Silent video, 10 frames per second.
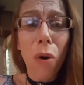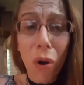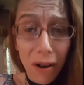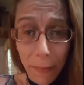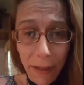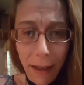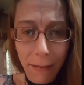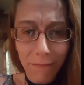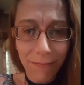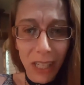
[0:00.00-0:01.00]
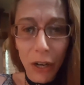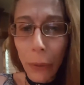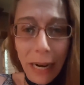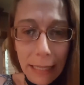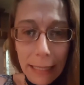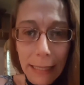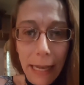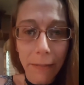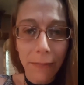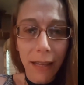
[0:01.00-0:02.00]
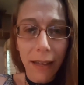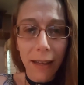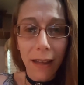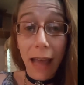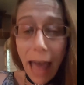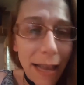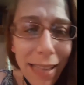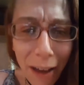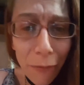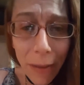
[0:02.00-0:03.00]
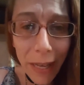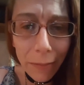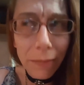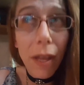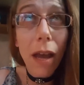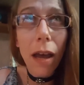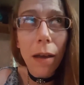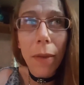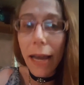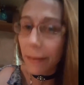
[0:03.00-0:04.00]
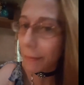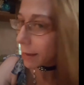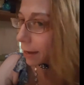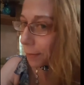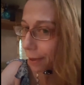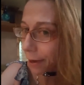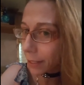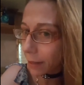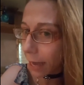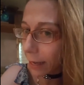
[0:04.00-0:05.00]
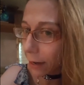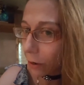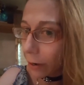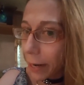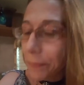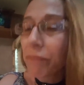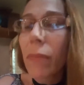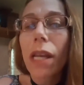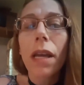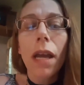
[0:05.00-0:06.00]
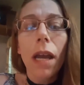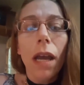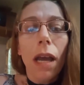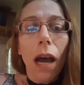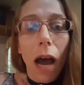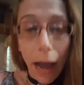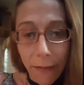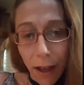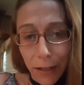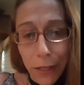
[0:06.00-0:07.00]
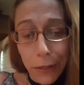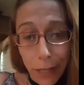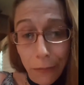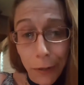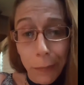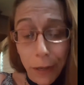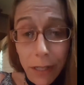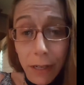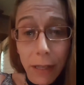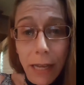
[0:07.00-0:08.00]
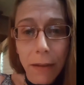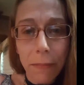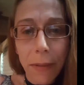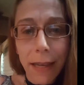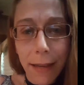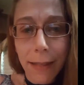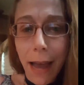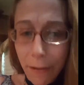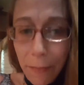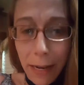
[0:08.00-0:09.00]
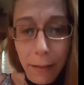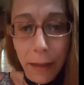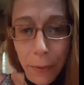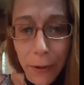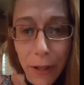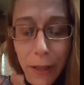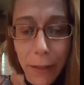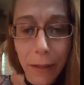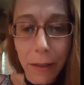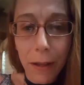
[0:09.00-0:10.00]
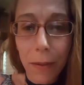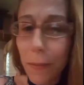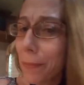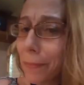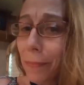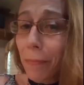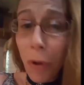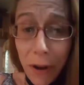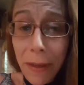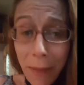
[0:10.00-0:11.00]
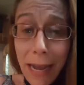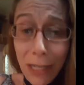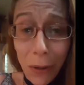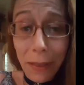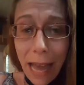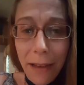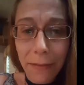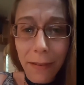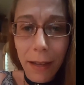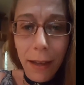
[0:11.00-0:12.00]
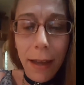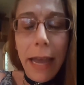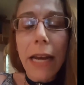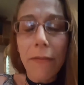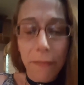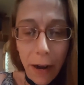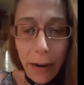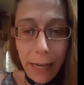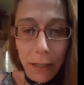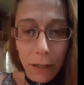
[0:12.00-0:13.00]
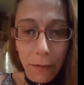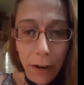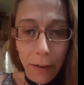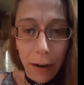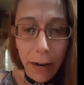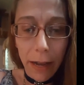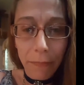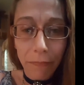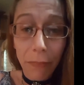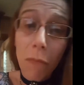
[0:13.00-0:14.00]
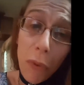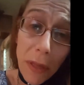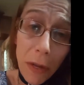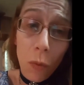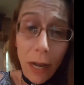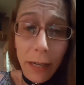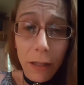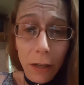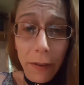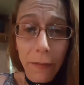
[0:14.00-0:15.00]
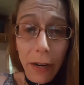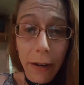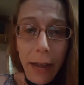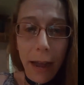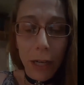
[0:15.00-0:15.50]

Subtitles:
horribly, horrendously, as have women. I think I belong to that category. I've also suffered personally because I've been a liberal more than my adult life in a very conservative area. More than one conservative area,